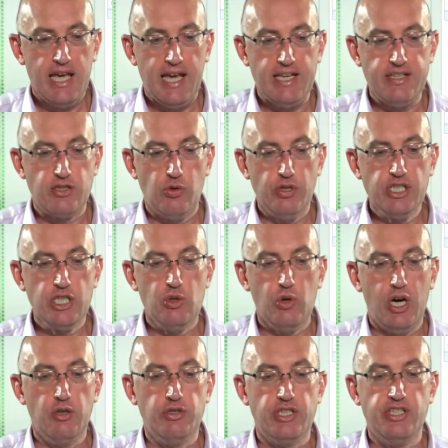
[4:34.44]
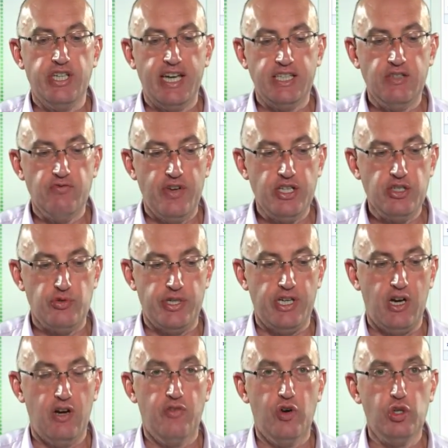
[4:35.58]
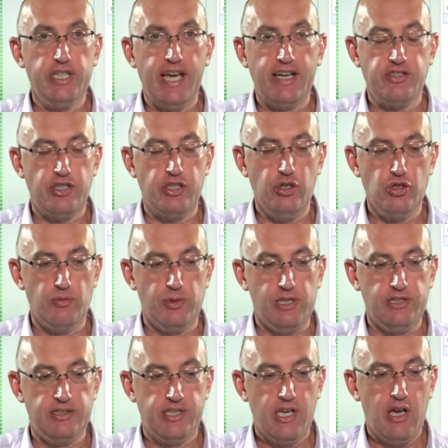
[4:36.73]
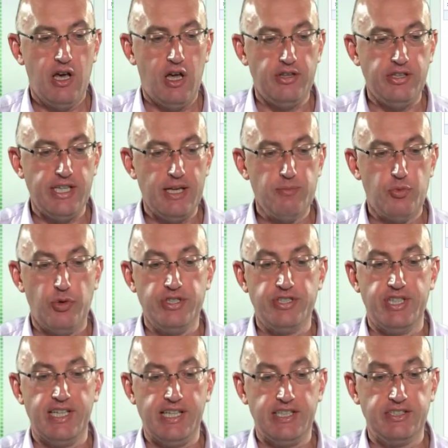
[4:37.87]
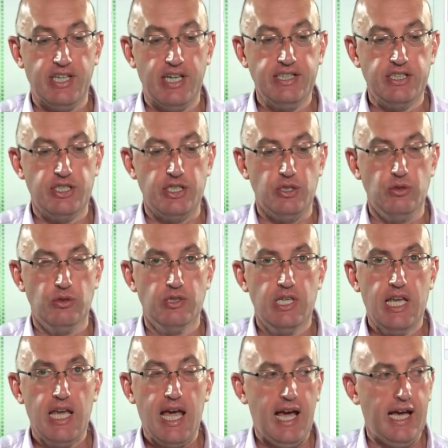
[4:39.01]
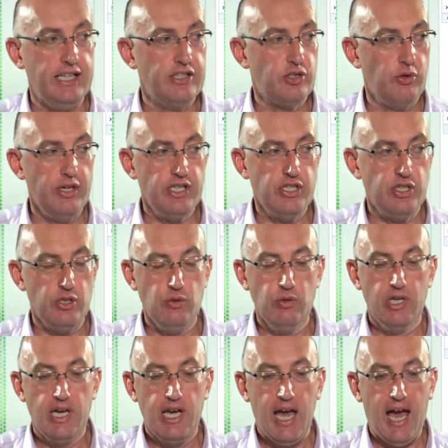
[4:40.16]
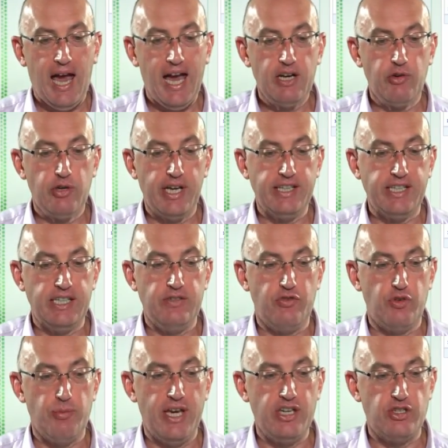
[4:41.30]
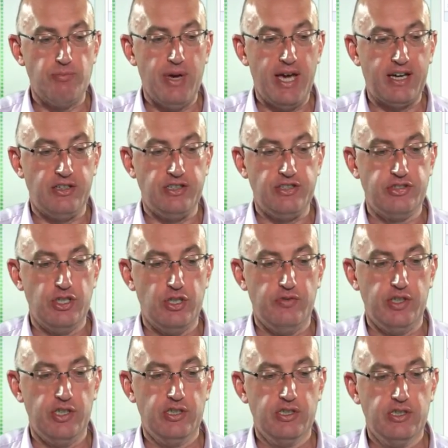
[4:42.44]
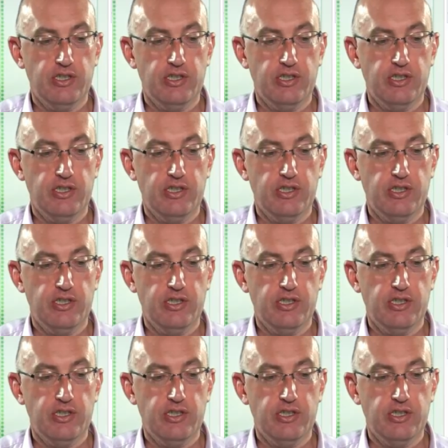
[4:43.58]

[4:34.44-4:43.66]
is going to go out and take an inventory of all the executables on the endpoints that I assign it to, and it's going to aggregate that information back on the server.